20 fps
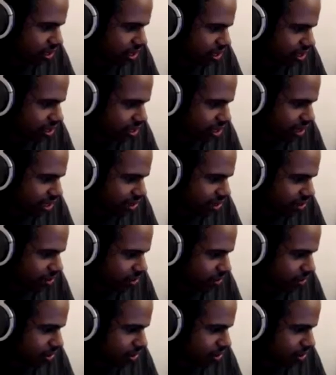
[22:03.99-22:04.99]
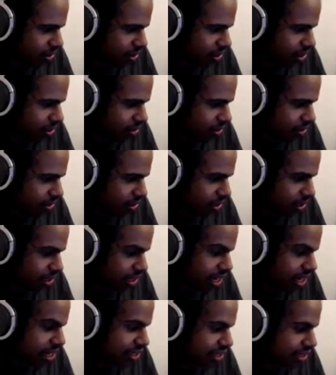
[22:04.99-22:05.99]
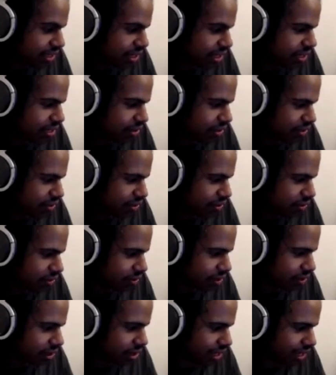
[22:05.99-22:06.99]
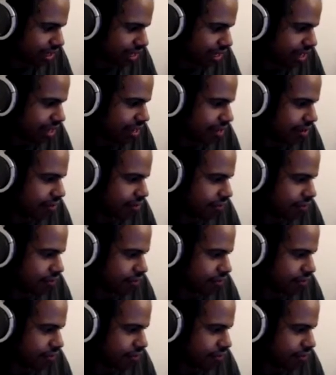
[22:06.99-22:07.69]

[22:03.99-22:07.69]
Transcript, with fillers: Is that the gold Ganal leather? Yes, it is. Give.